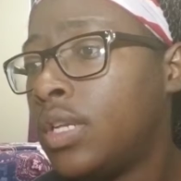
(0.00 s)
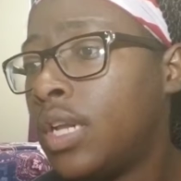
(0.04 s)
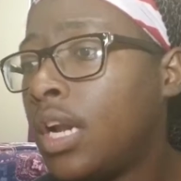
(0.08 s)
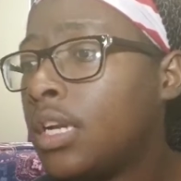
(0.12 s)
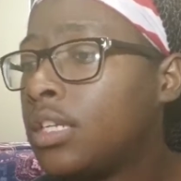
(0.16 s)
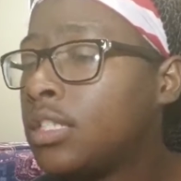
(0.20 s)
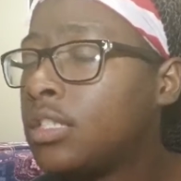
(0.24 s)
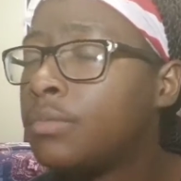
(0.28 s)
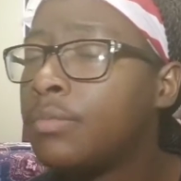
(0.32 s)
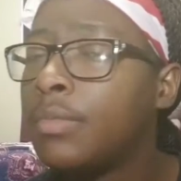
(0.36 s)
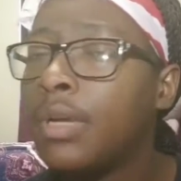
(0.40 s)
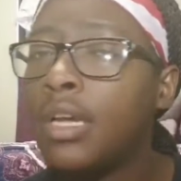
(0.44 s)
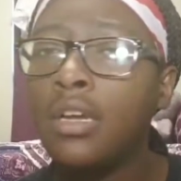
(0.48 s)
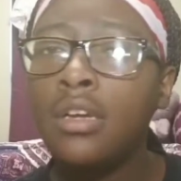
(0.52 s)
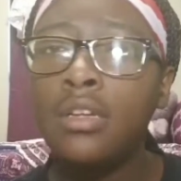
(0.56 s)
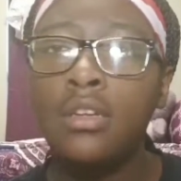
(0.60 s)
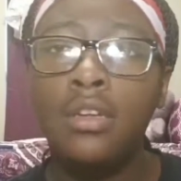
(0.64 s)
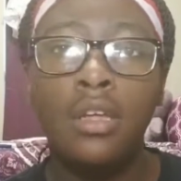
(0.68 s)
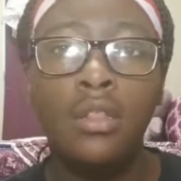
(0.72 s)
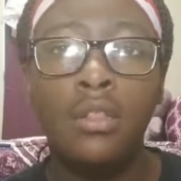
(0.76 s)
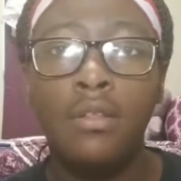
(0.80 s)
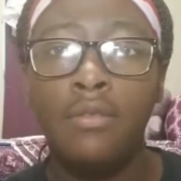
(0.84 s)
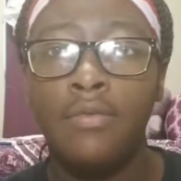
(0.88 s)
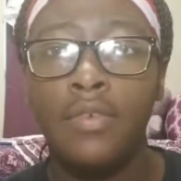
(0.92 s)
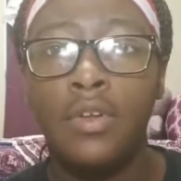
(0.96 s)
that I should make
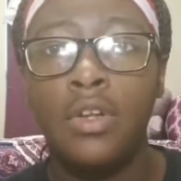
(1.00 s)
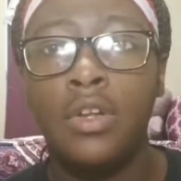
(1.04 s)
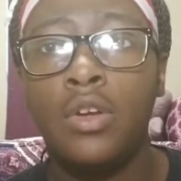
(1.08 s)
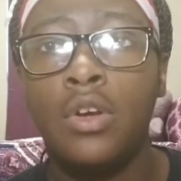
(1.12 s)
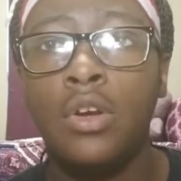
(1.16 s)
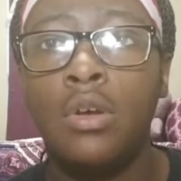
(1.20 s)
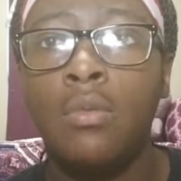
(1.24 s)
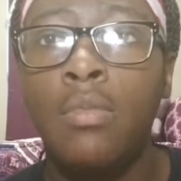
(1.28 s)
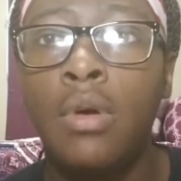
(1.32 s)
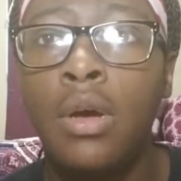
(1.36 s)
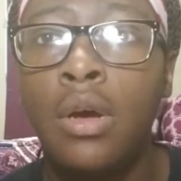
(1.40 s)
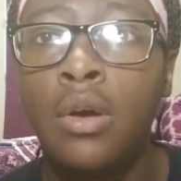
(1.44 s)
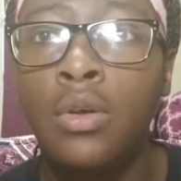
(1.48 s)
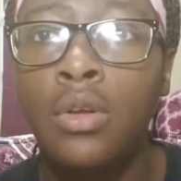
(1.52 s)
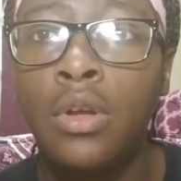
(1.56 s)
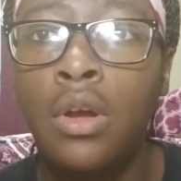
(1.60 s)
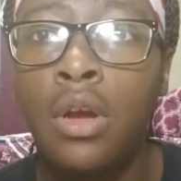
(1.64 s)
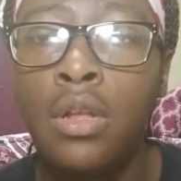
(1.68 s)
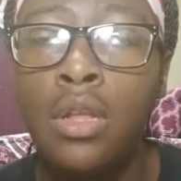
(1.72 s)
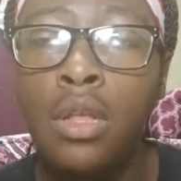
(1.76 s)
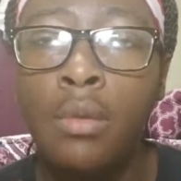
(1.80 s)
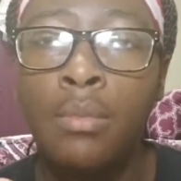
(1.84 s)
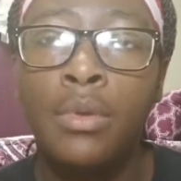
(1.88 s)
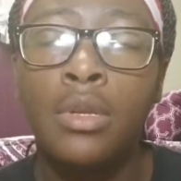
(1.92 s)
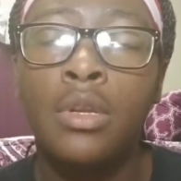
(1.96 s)
another video about,
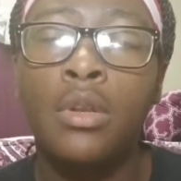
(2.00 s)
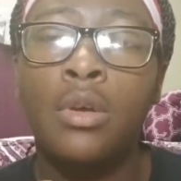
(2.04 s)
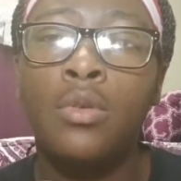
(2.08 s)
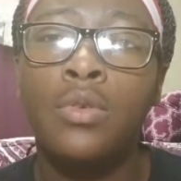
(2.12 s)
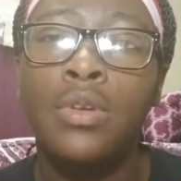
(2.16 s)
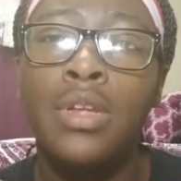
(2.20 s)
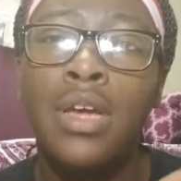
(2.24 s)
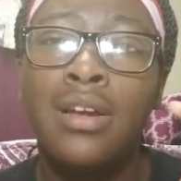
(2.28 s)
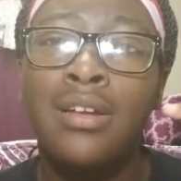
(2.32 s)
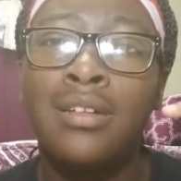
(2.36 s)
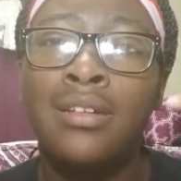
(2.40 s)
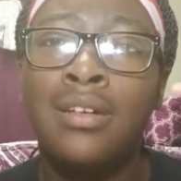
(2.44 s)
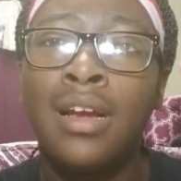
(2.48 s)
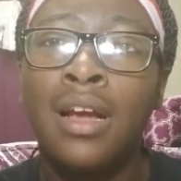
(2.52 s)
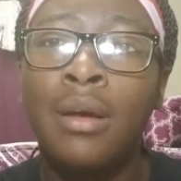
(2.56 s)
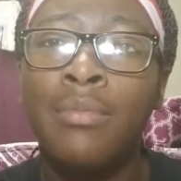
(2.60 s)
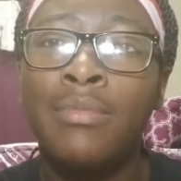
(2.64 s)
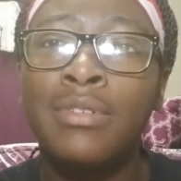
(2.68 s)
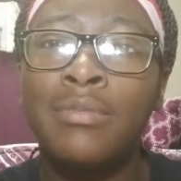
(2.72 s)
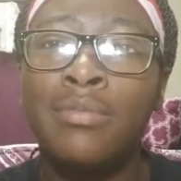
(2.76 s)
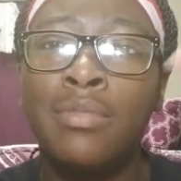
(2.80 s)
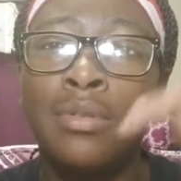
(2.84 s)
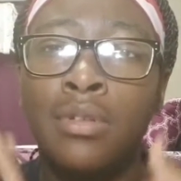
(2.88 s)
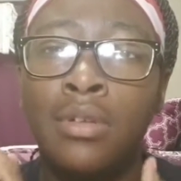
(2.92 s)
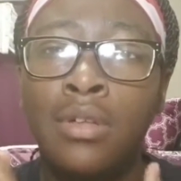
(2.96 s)
y'all let me know down in the
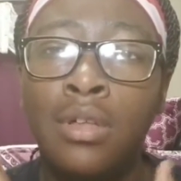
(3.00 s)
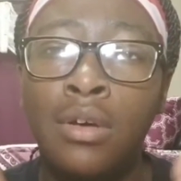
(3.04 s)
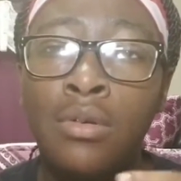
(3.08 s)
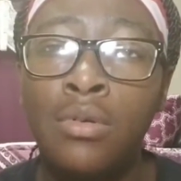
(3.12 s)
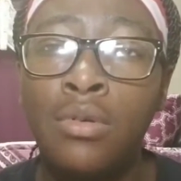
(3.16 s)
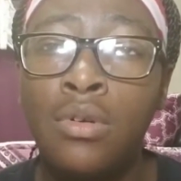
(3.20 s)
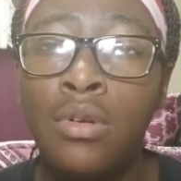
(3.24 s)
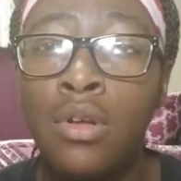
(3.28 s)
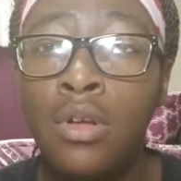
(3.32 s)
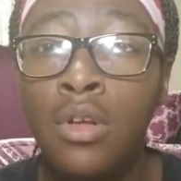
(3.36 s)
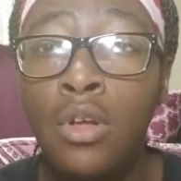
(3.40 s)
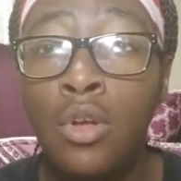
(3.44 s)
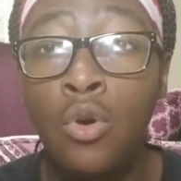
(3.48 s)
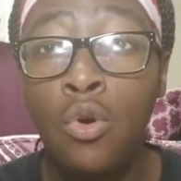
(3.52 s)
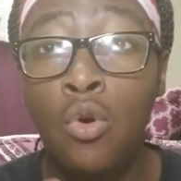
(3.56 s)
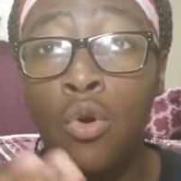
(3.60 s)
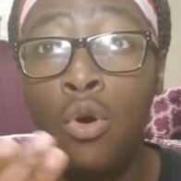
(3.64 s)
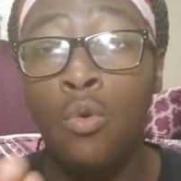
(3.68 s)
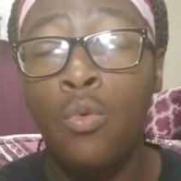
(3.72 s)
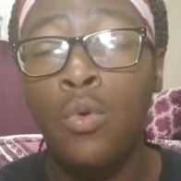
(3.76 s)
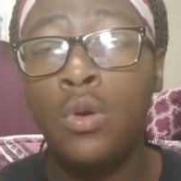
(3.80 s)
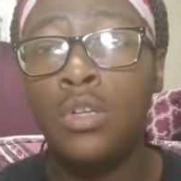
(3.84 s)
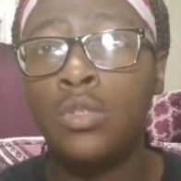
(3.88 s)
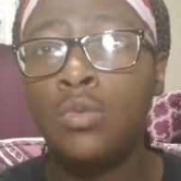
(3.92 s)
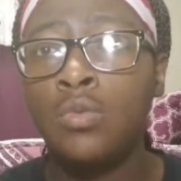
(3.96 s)
comments below
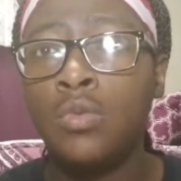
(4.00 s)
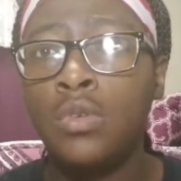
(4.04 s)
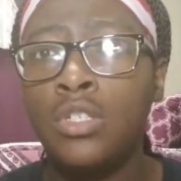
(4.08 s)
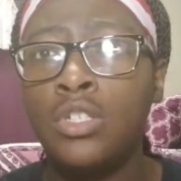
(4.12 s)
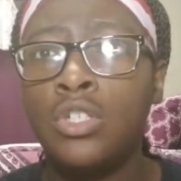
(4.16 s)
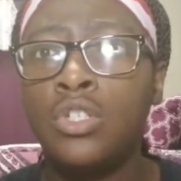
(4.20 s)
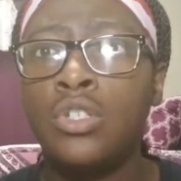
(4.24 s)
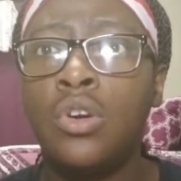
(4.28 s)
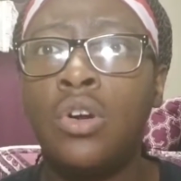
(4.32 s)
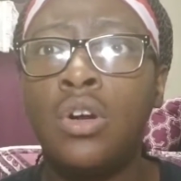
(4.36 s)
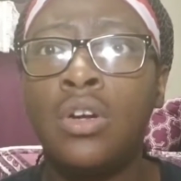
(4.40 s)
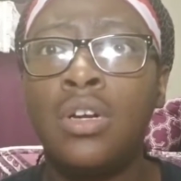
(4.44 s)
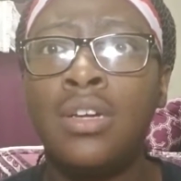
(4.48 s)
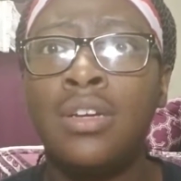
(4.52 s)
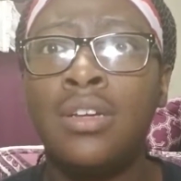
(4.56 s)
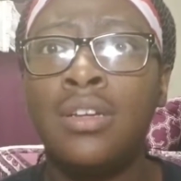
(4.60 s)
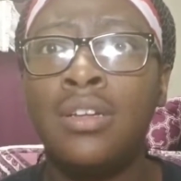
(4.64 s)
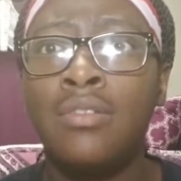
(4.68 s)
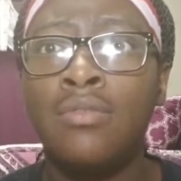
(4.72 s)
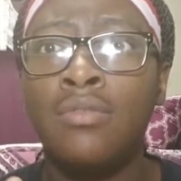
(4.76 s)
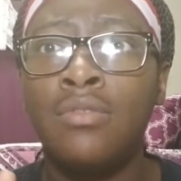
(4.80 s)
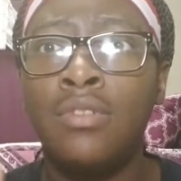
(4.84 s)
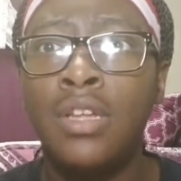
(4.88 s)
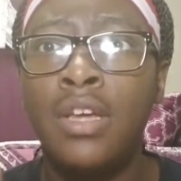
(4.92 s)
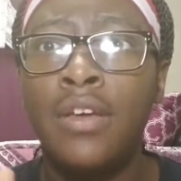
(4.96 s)
or which ones y'all
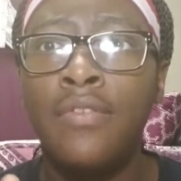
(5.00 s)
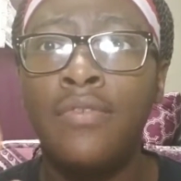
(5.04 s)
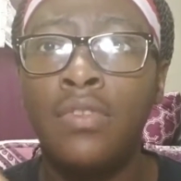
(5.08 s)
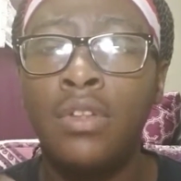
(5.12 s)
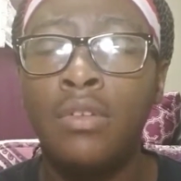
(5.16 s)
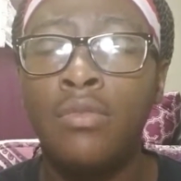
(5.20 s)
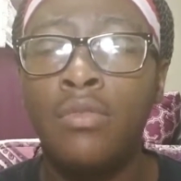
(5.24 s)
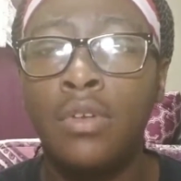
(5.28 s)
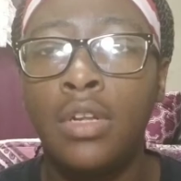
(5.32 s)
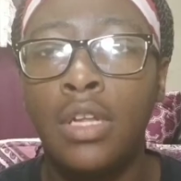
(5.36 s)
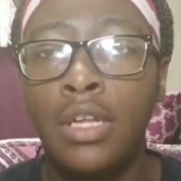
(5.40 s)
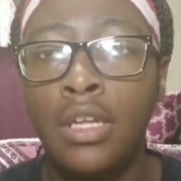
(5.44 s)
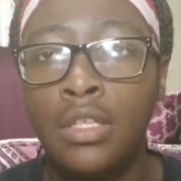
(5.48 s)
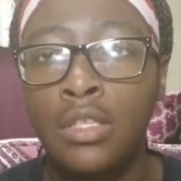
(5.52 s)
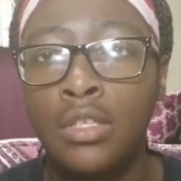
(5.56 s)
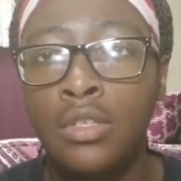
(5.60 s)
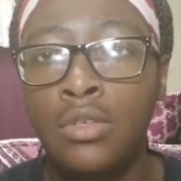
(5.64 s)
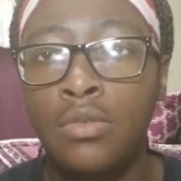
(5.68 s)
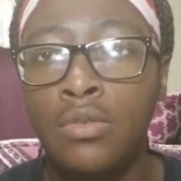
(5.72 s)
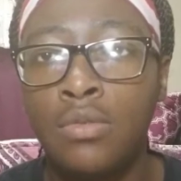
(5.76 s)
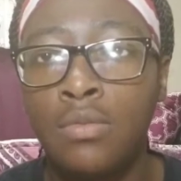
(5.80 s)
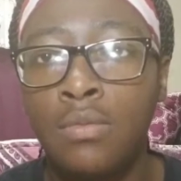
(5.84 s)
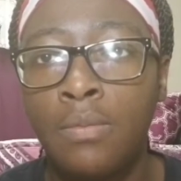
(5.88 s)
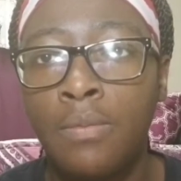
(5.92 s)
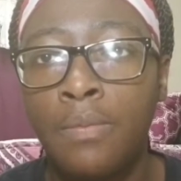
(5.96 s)
could definitely relate
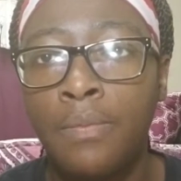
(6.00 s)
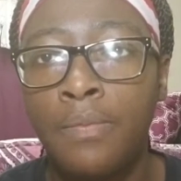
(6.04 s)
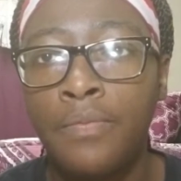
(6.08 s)
to.